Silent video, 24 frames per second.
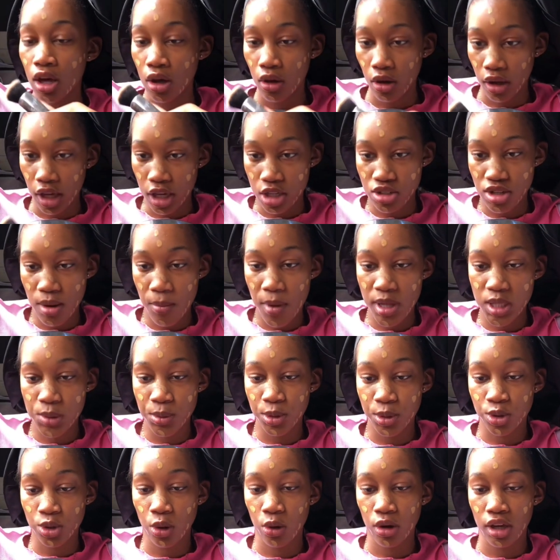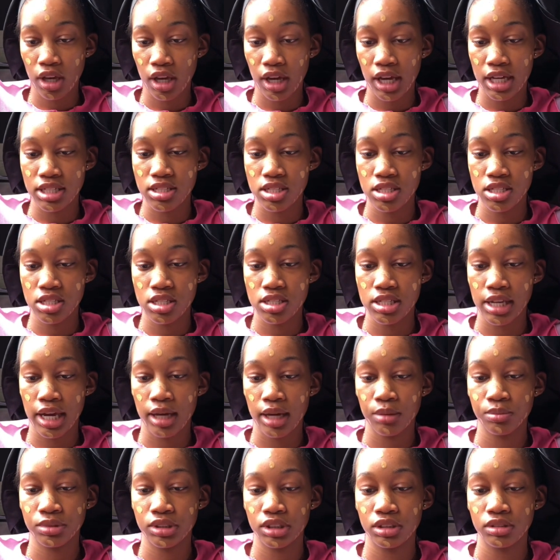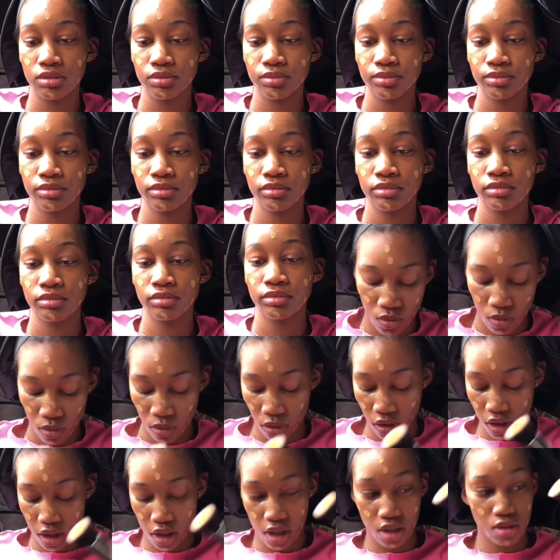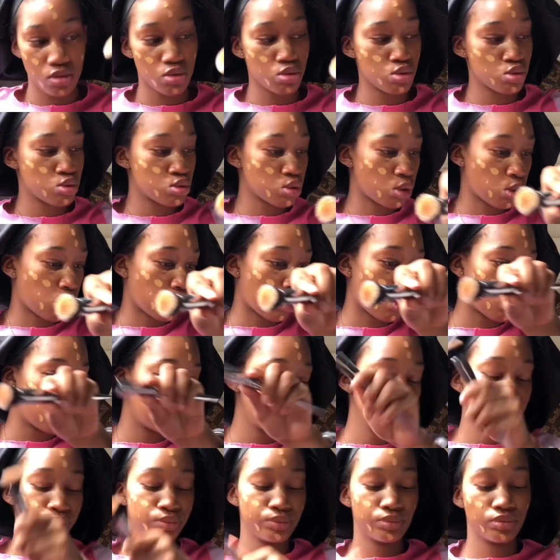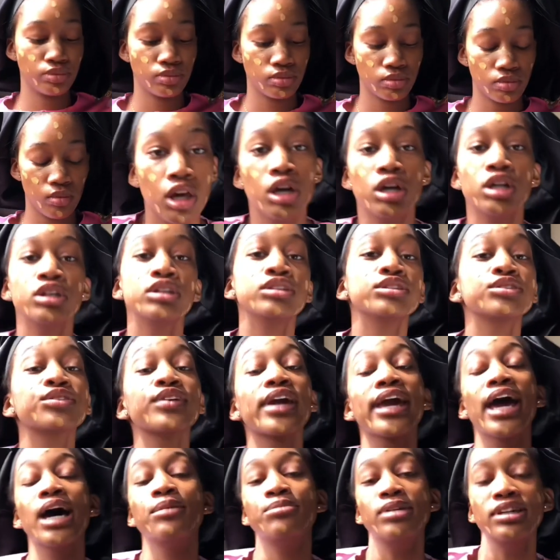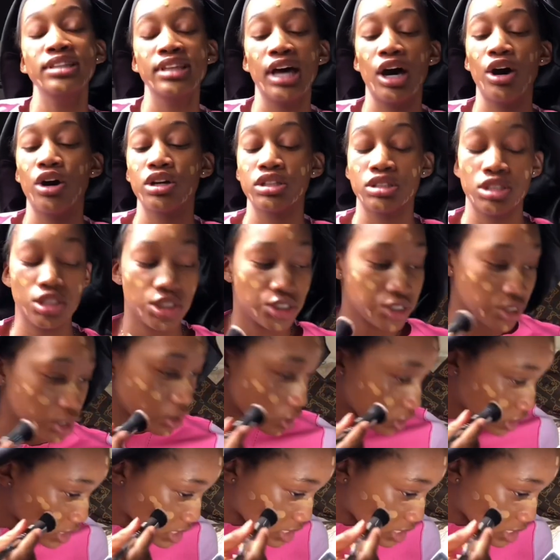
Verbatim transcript: Okay, so I'm meant to be talking as this is happening okay so so okay about that audition on